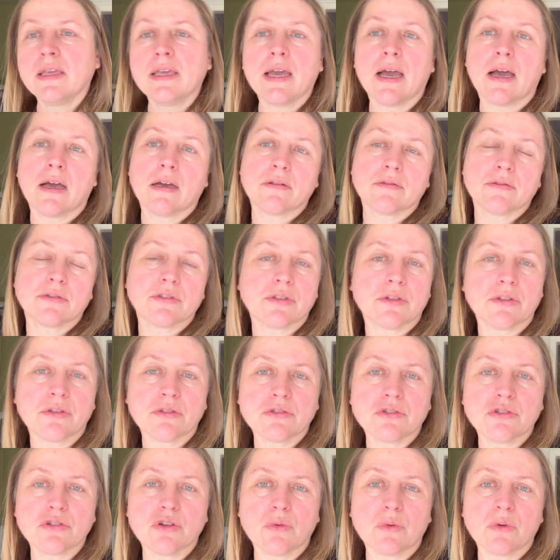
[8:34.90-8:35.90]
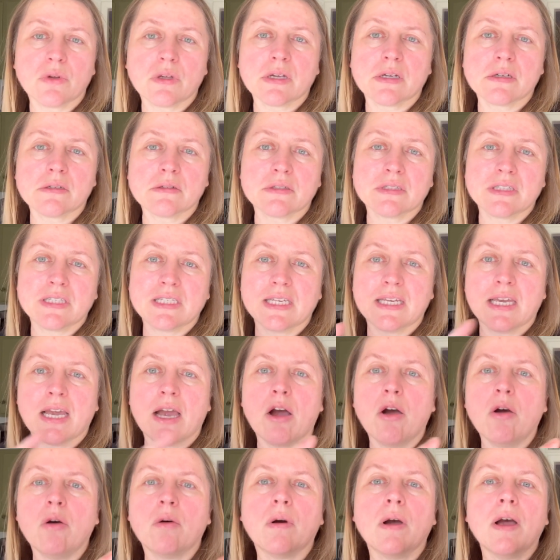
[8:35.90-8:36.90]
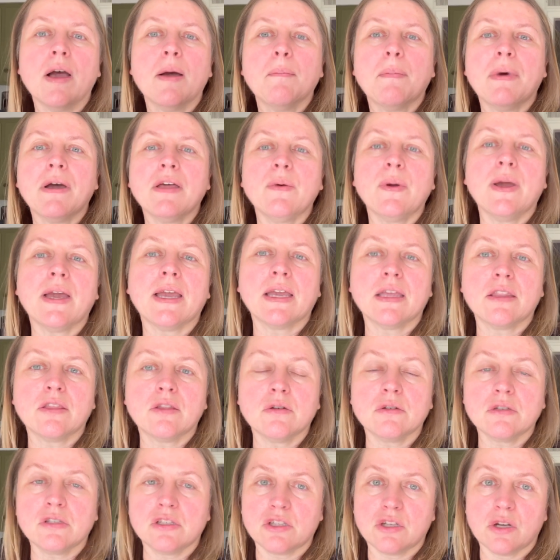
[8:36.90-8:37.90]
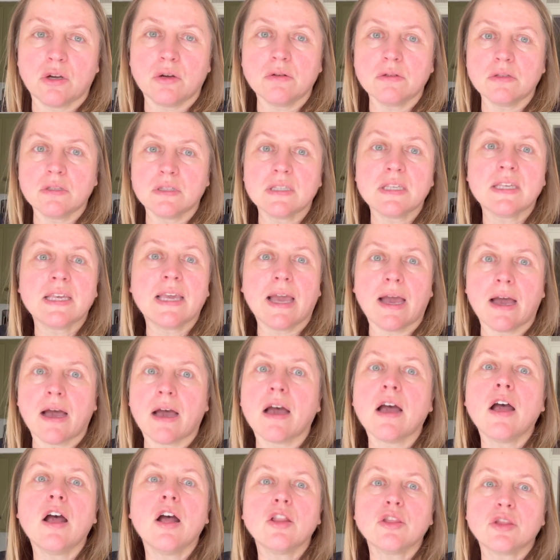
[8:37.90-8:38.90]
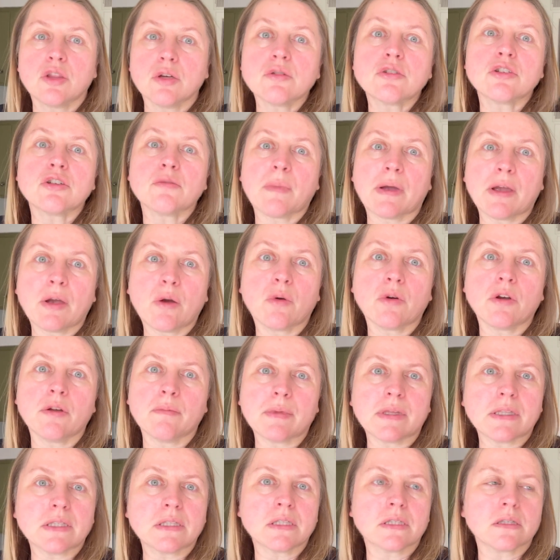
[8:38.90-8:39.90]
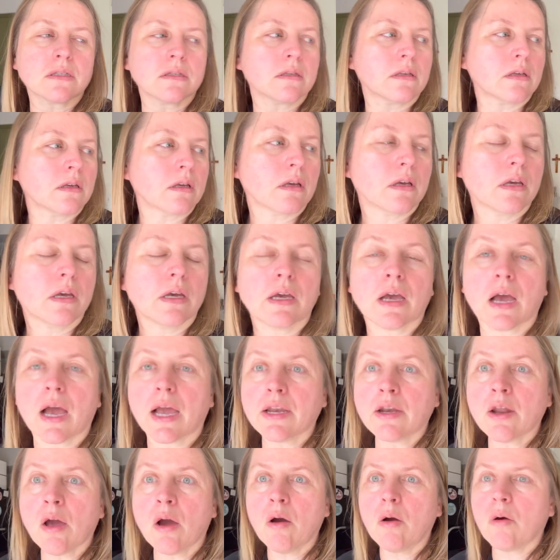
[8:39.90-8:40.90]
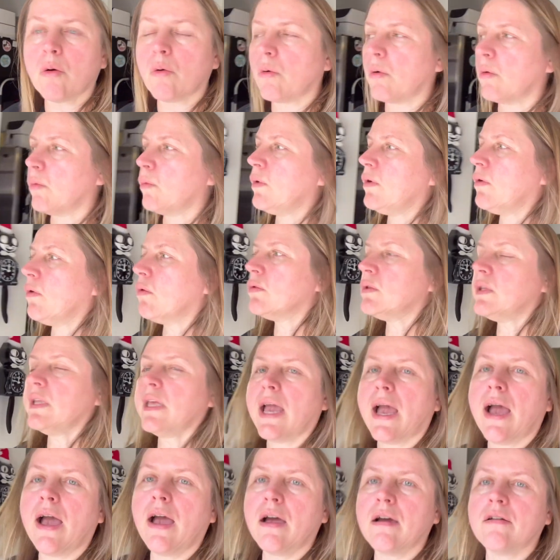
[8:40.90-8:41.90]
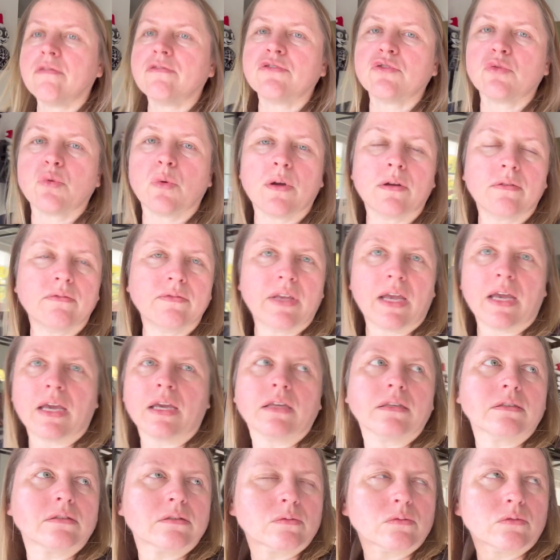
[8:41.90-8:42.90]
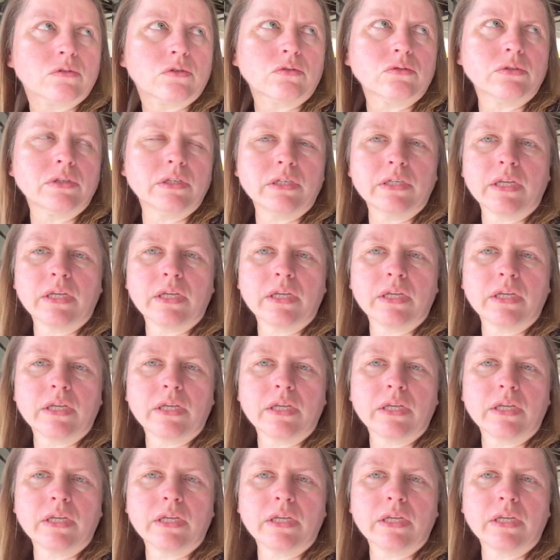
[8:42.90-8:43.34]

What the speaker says: Yeah, so there's no real guarantee. Oh, by the way, those totes, yeah, those are my ornaments. I know, we only have 12 days, 13